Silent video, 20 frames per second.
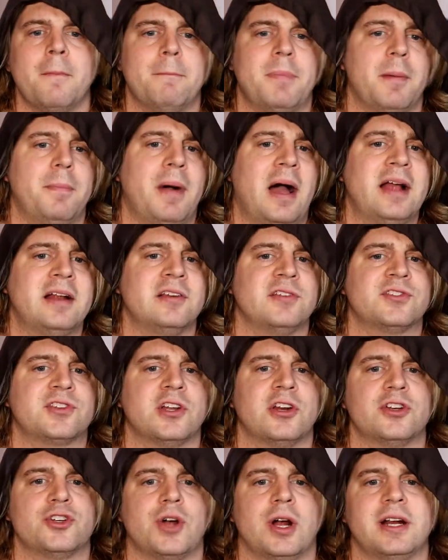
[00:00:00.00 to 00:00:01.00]
But Biden is
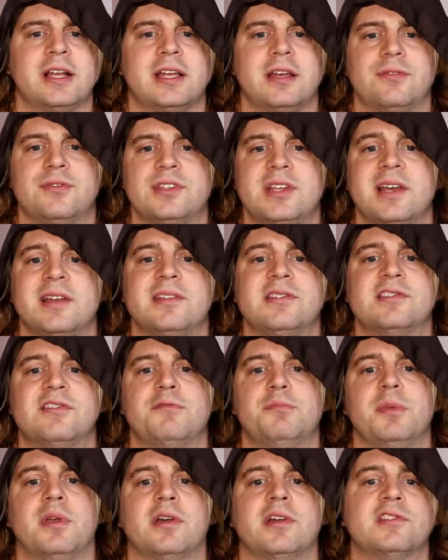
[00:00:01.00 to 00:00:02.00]
going to try to give tens
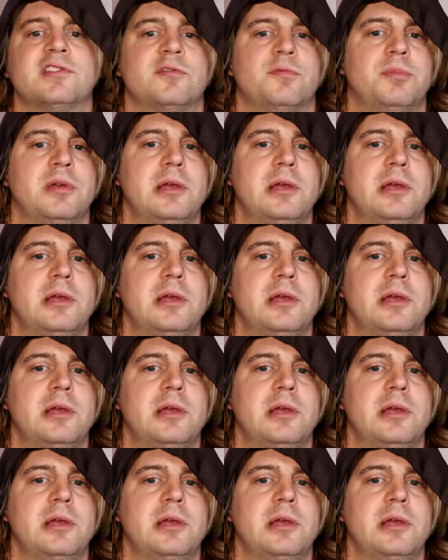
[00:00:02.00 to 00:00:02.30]
of millions of